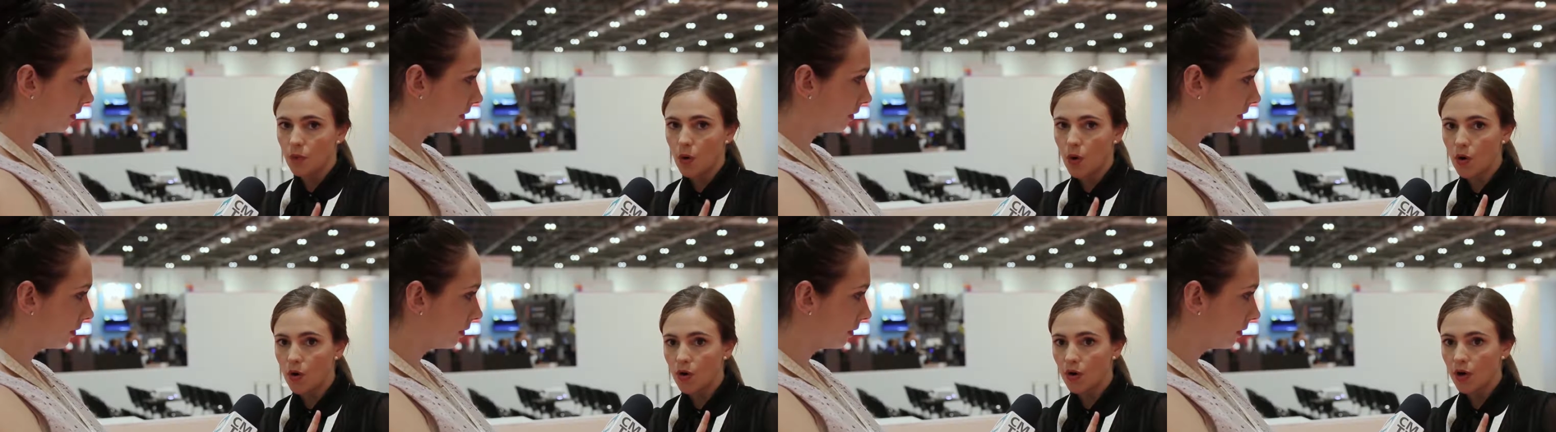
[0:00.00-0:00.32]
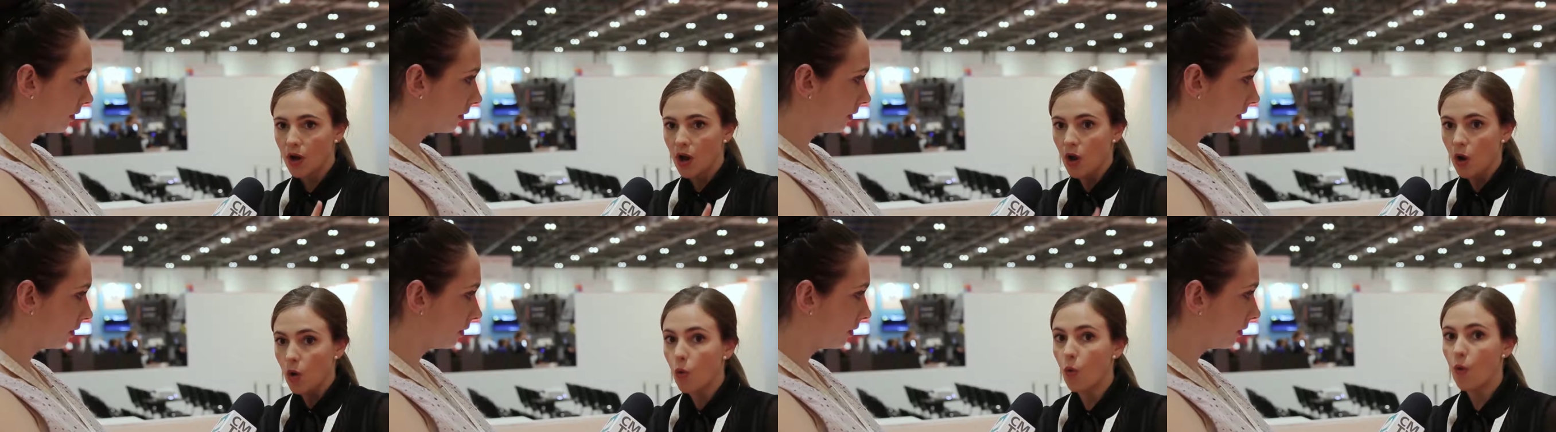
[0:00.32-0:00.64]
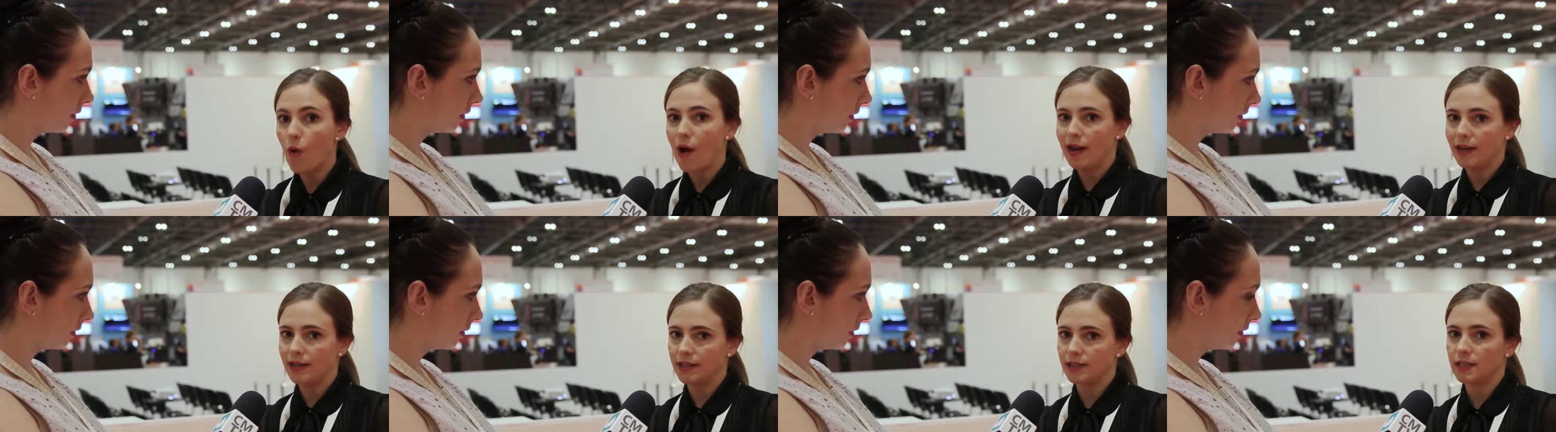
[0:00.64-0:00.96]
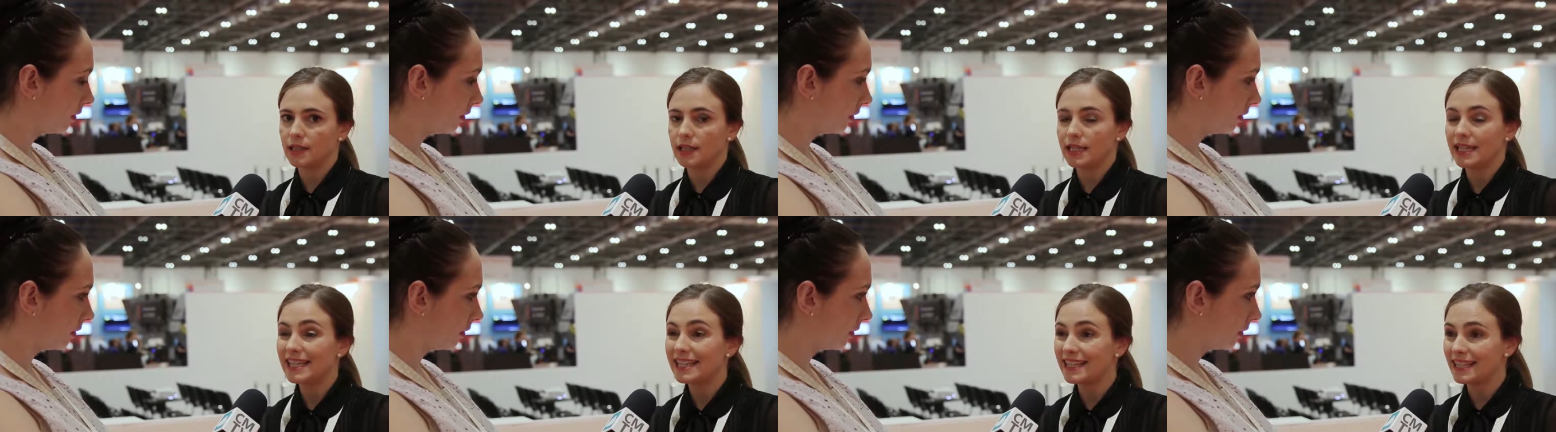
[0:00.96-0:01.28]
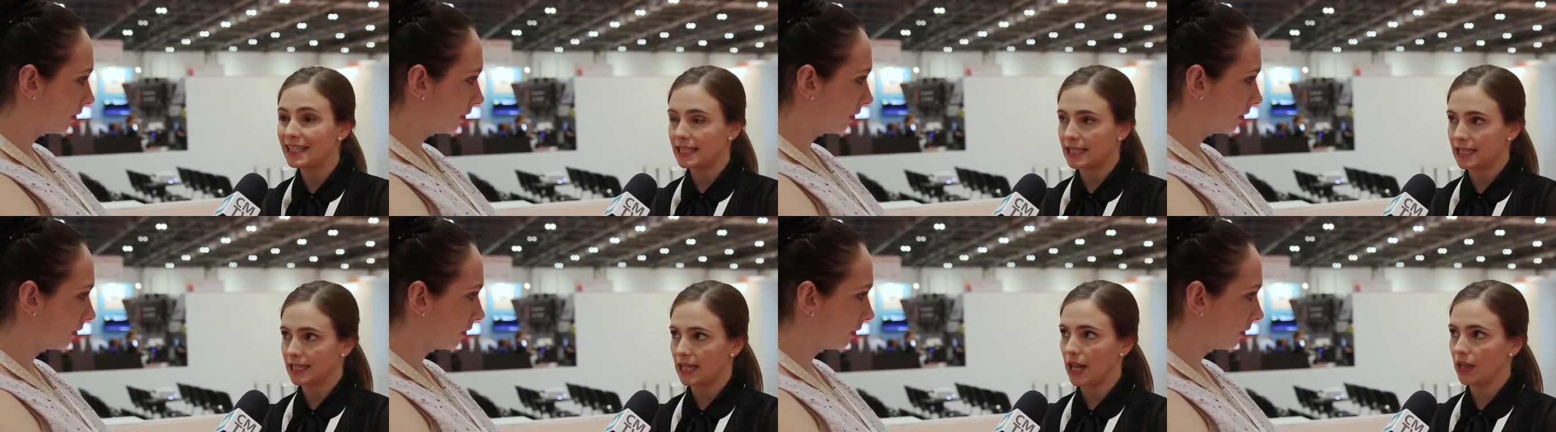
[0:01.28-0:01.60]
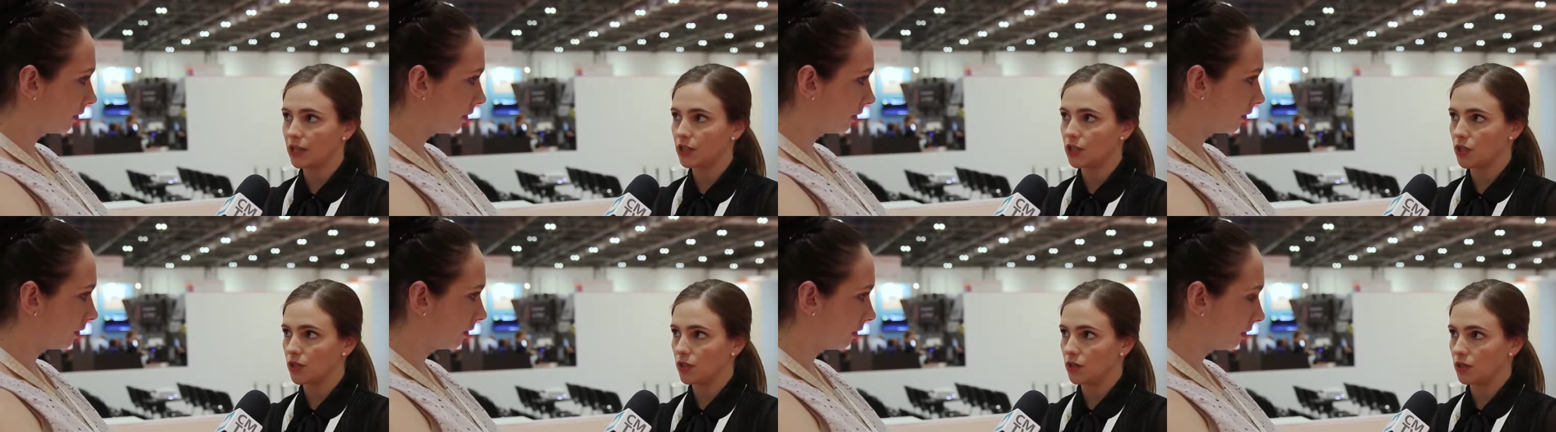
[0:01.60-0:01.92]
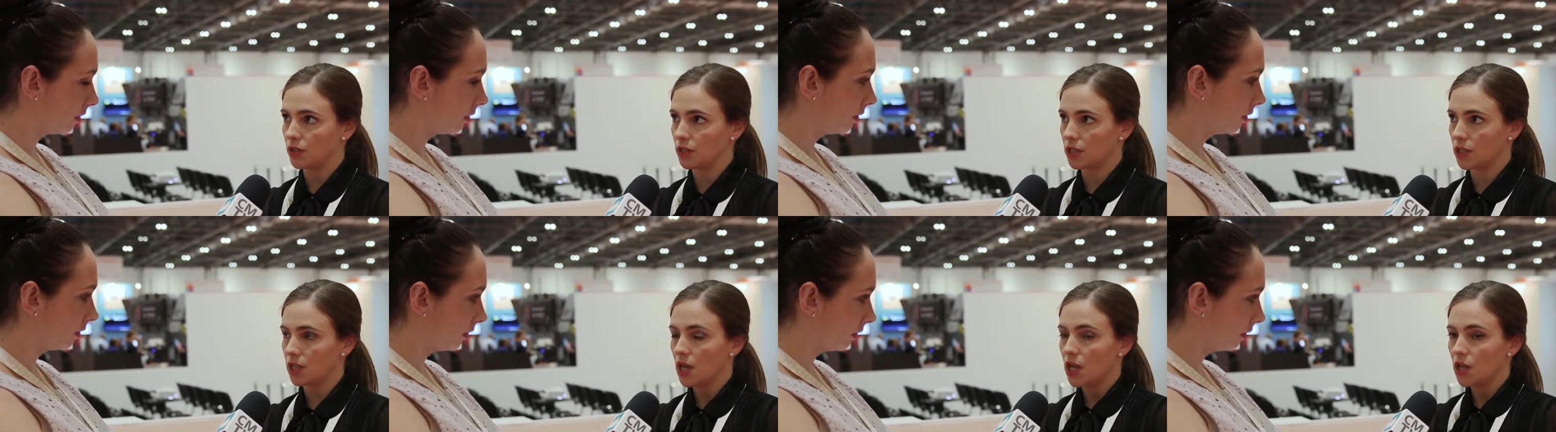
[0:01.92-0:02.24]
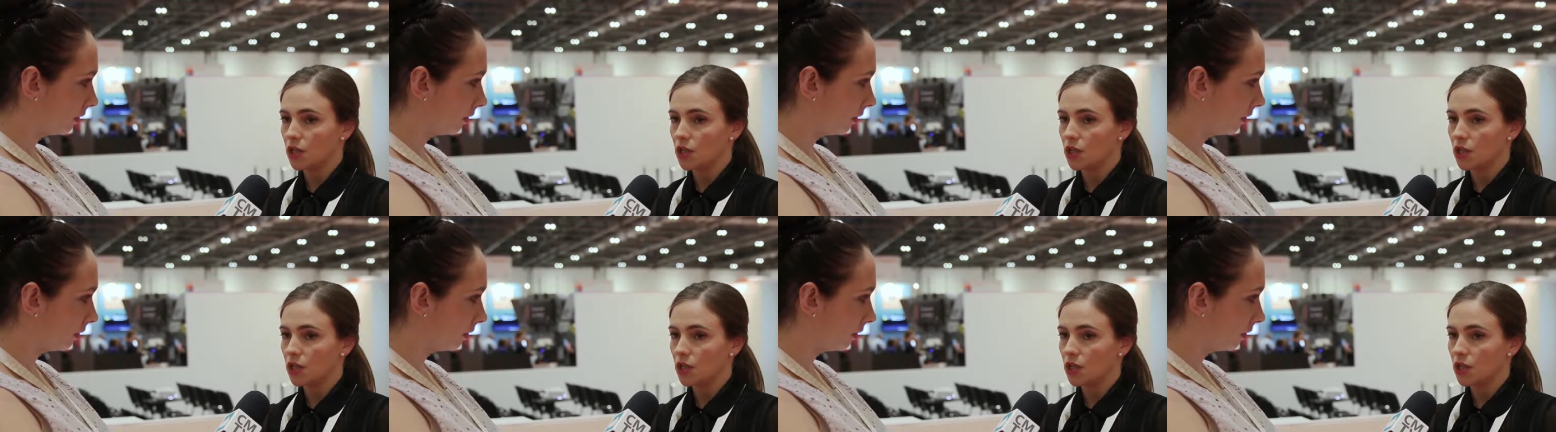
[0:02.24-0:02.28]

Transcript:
Speaker 1: more quality in the sensors